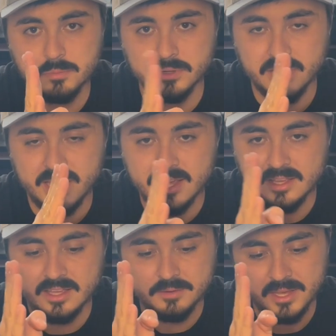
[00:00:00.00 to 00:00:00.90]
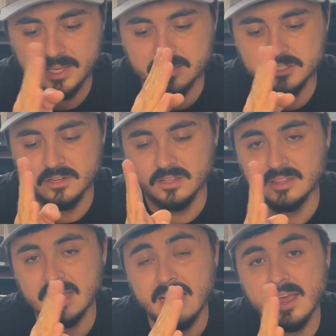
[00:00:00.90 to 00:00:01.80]
play in making sure
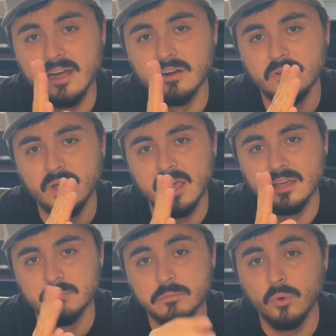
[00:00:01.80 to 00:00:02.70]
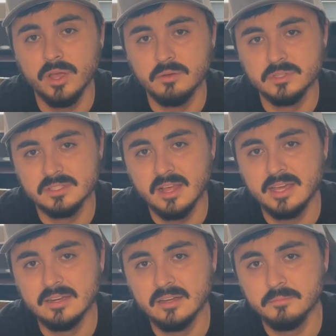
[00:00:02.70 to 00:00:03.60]
that that arrow and point was
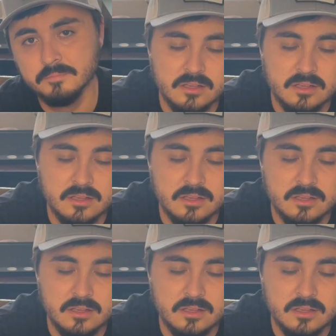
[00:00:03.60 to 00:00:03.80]
lined up.